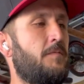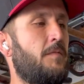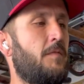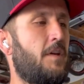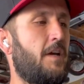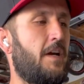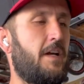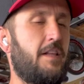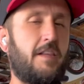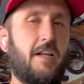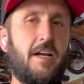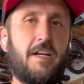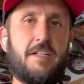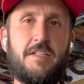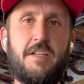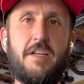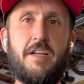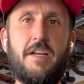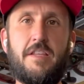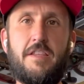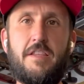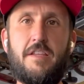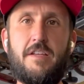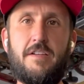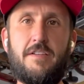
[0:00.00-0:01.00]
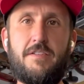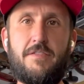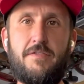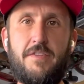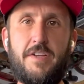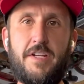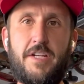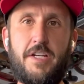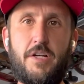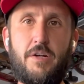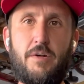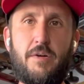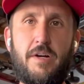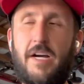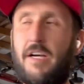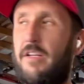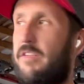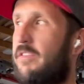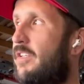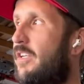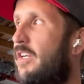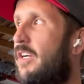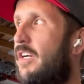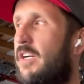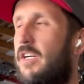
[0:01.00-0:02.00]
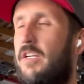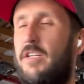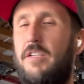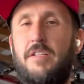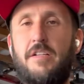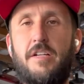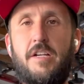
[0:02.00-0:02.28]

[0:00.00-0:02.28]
I'd like to get this video out there,